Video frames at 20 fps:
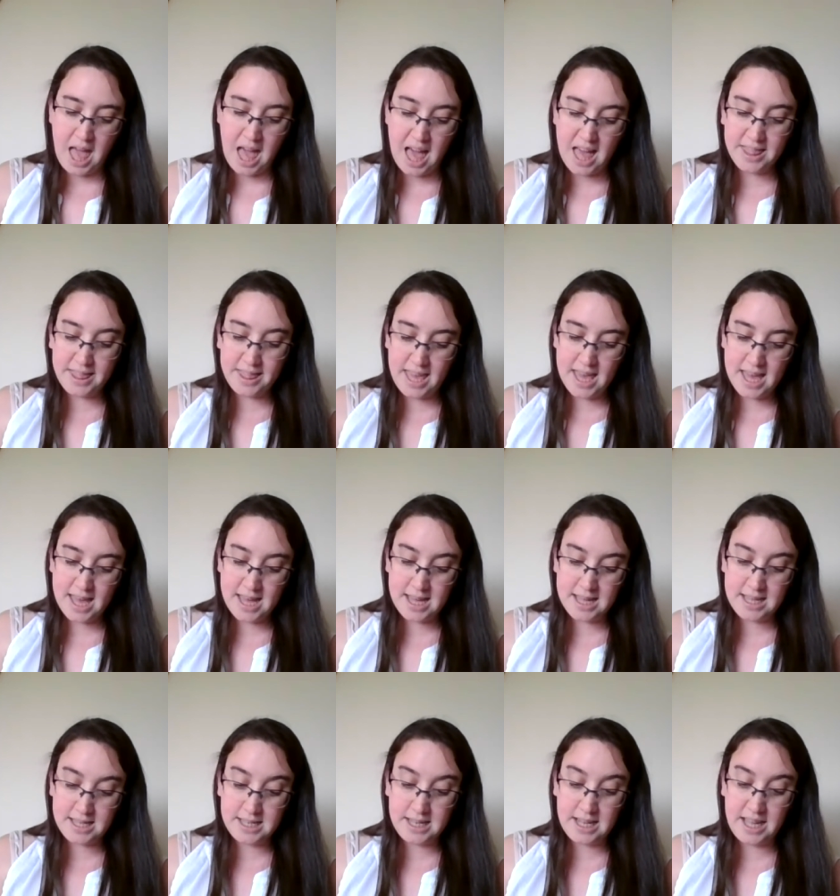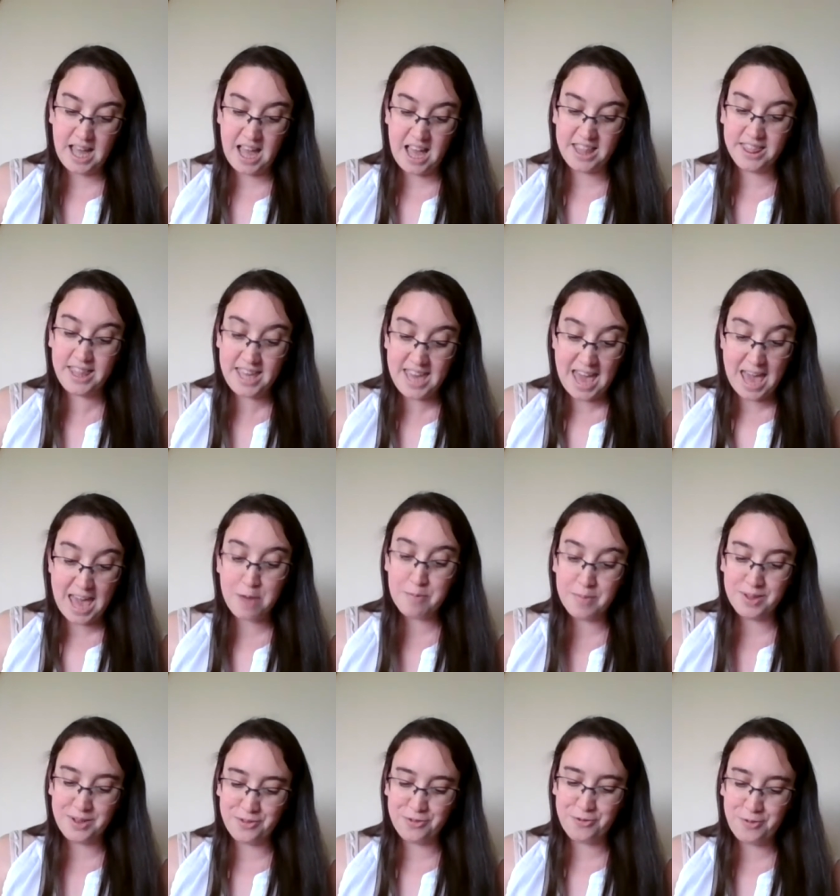And they had, and they came
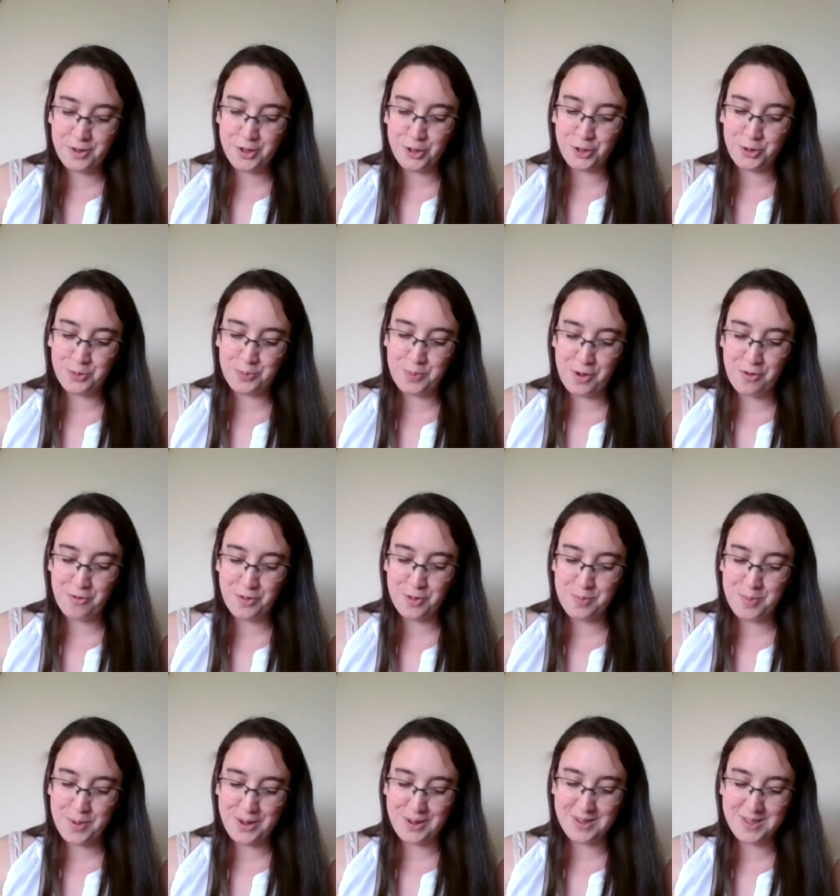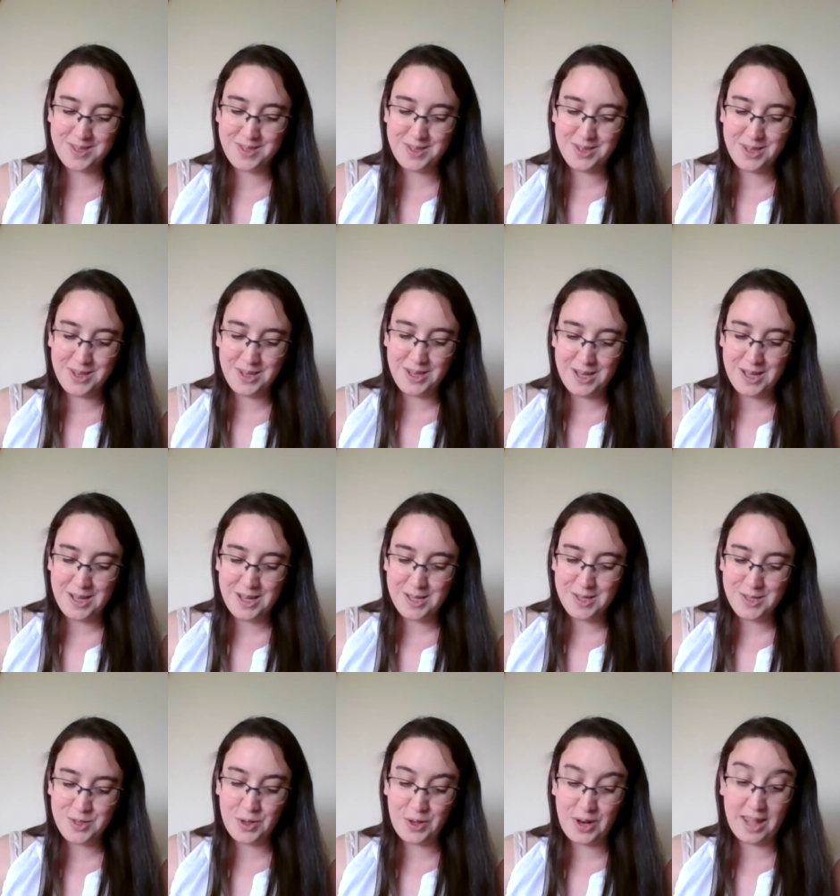and filled both the boats,
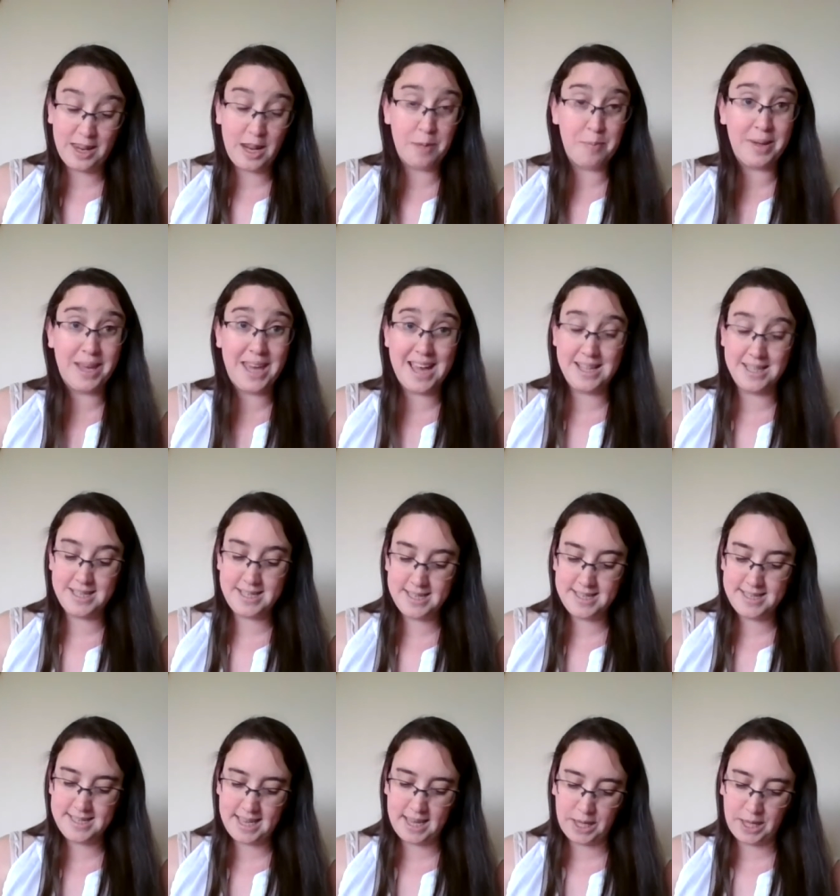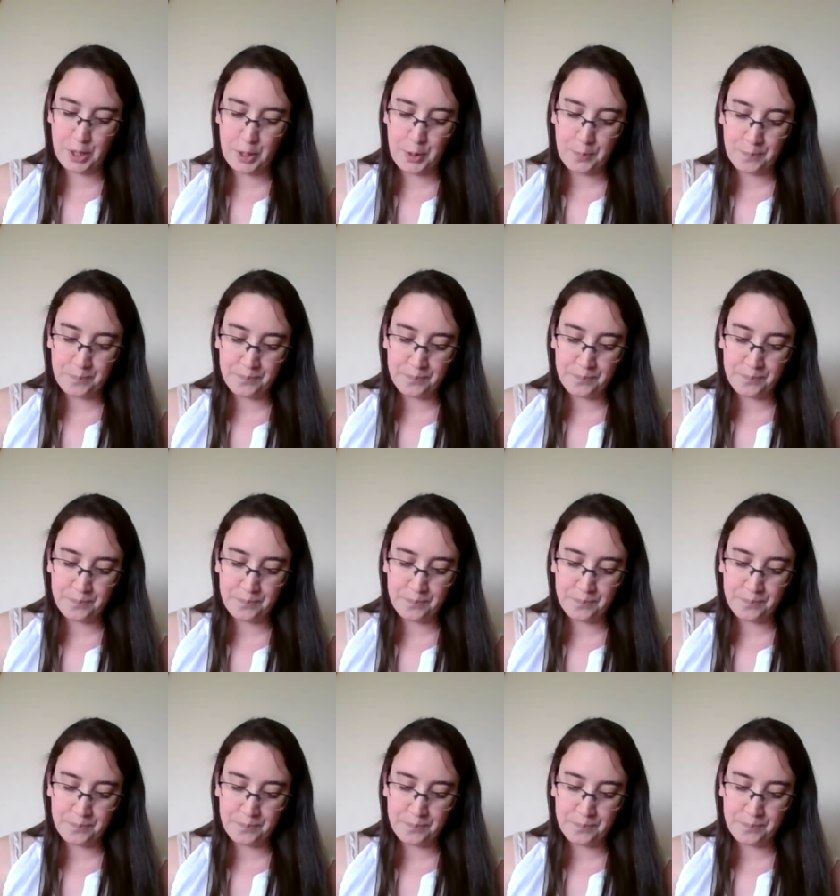so that they began to sink.